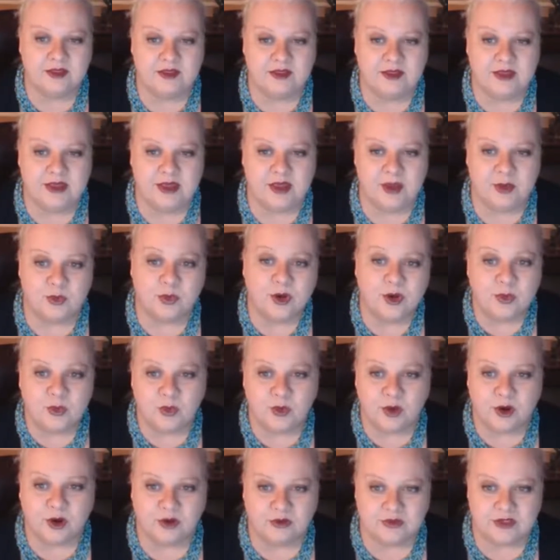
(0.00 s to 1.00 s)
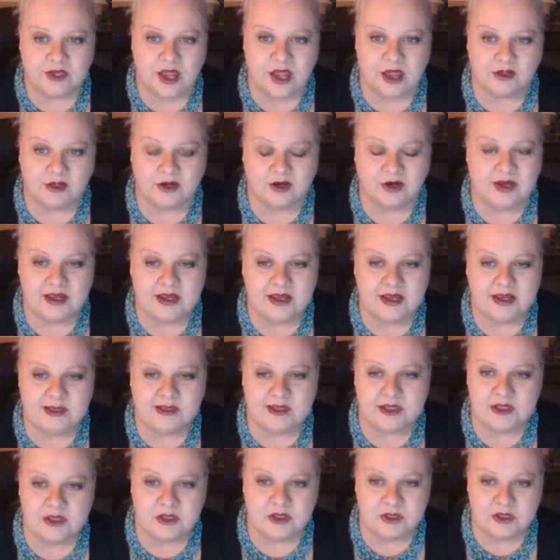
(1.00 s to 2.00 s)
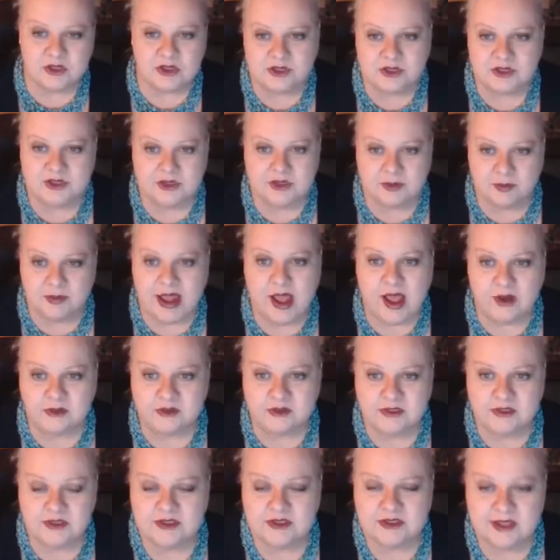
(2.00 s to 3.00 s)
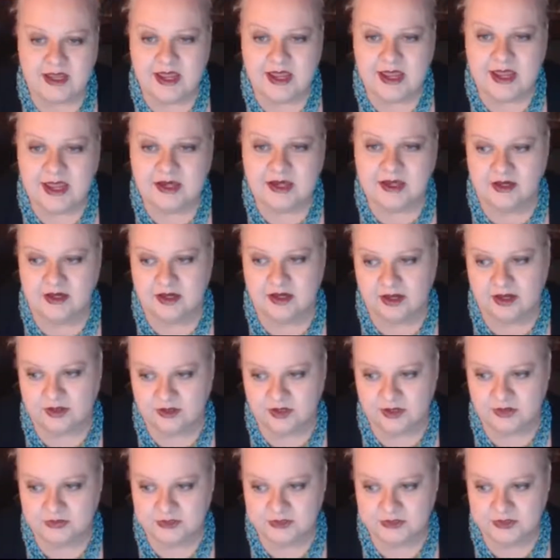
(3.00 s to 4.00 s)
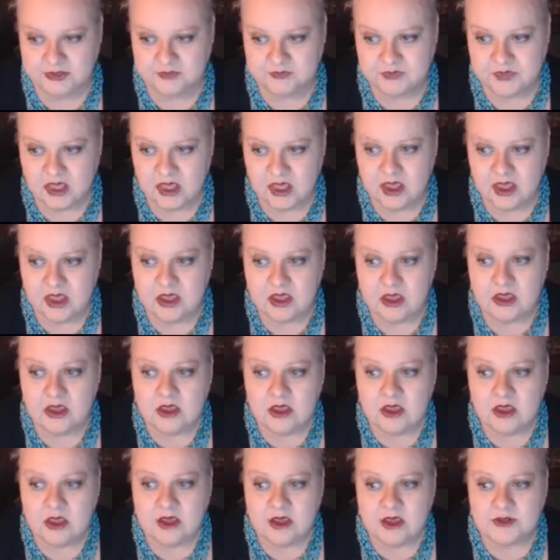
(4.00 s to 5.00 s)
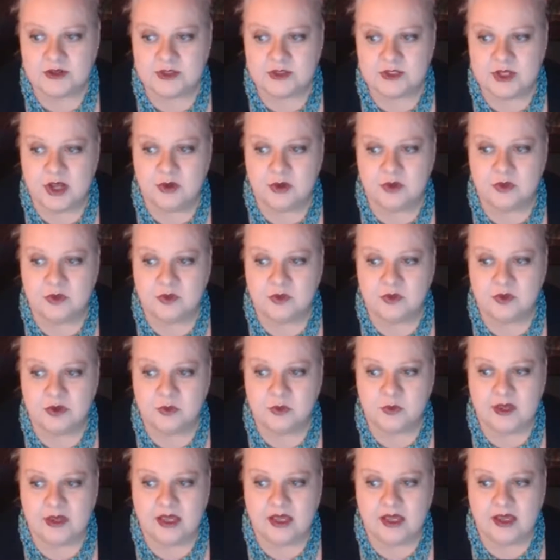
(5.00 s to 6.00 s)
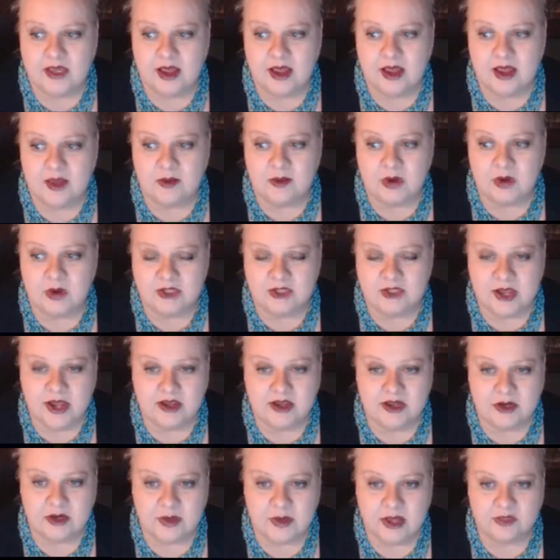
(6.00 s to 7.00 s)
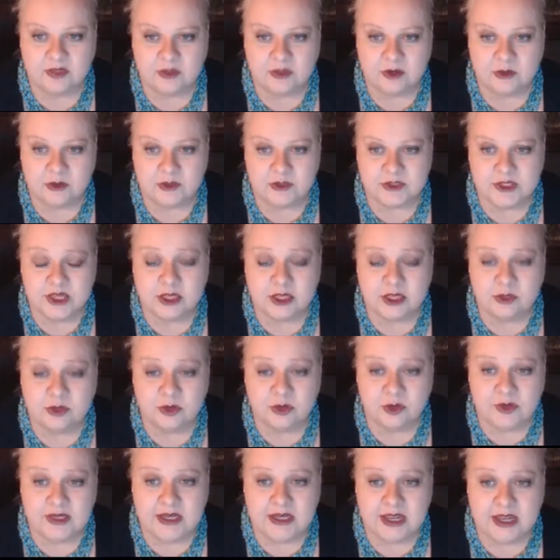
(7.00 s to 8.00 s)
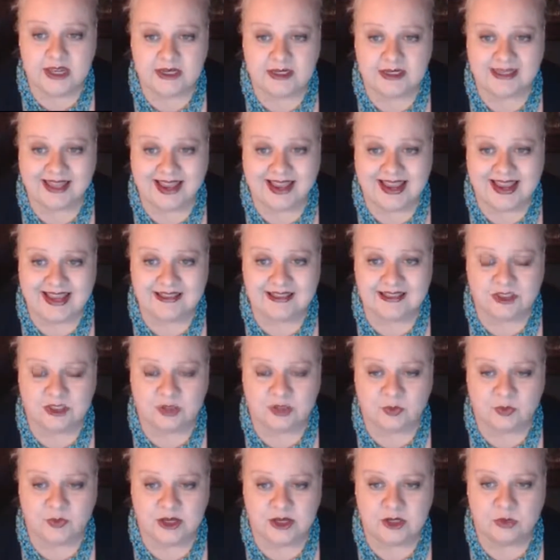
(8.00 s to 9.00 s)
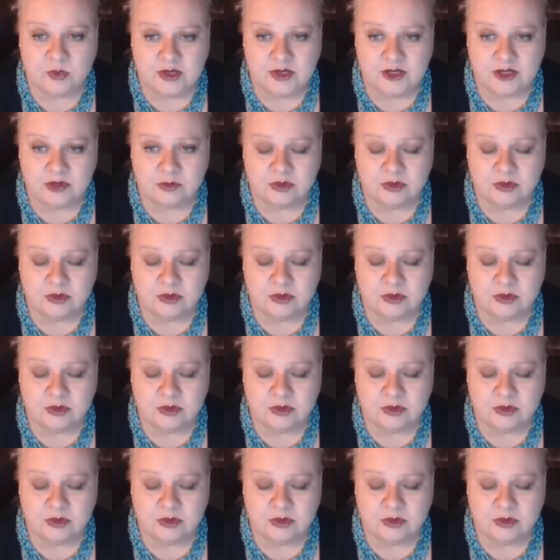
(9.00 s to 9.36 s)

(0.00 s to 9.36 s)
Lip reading: the real world color isn't just about the ink colors. So when we are talking about those illuminated lights, the red, green, and